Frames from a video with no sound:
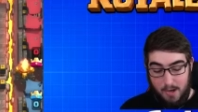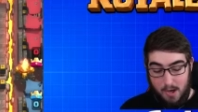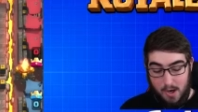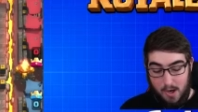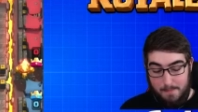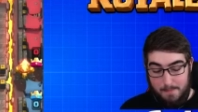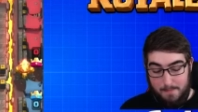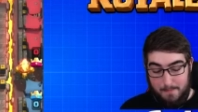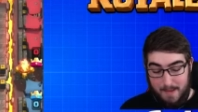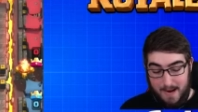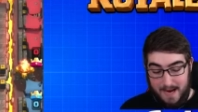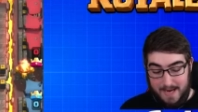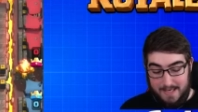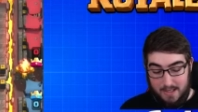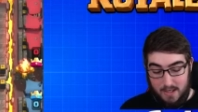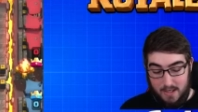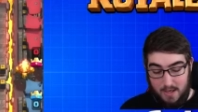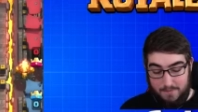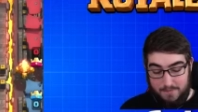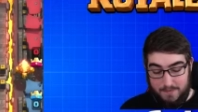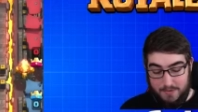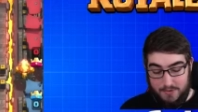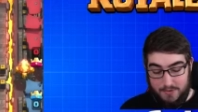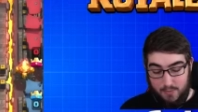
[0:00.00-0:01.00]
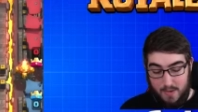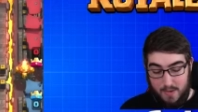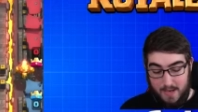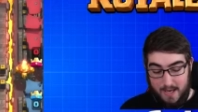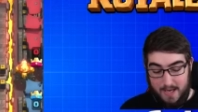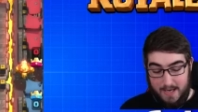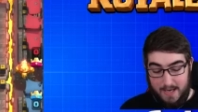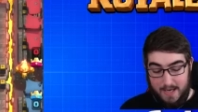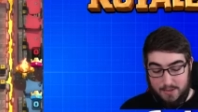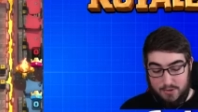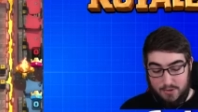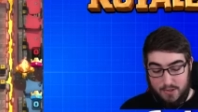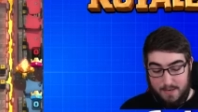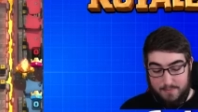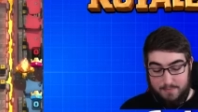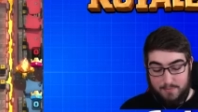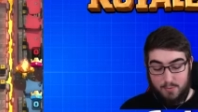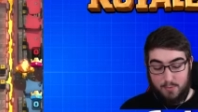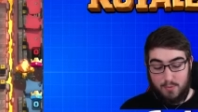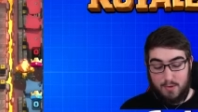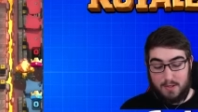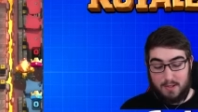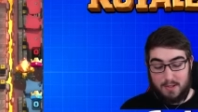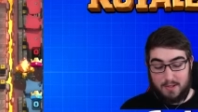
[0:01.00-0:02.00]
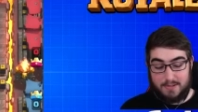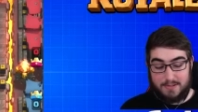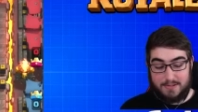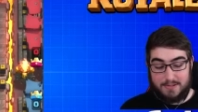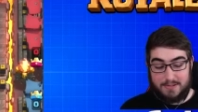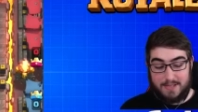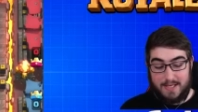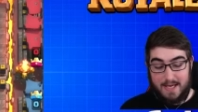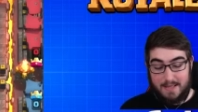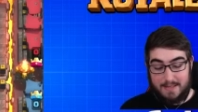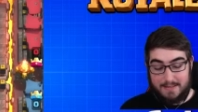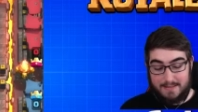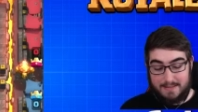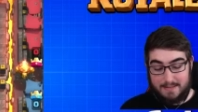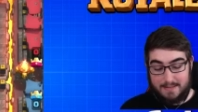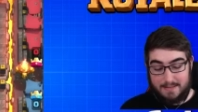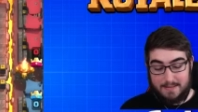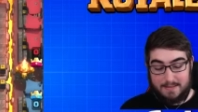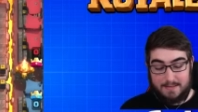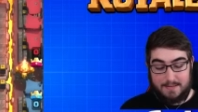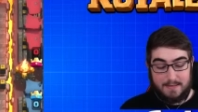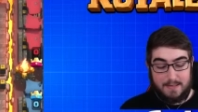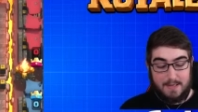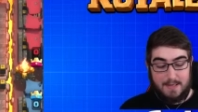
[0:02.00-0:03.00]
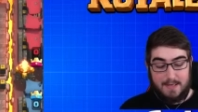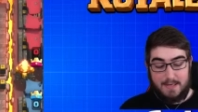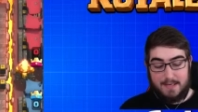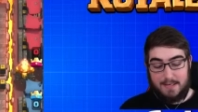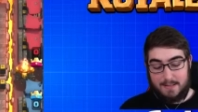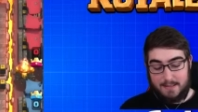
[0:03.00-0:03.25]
Barb might get off a swing. I drop the 1 elixir skeletons.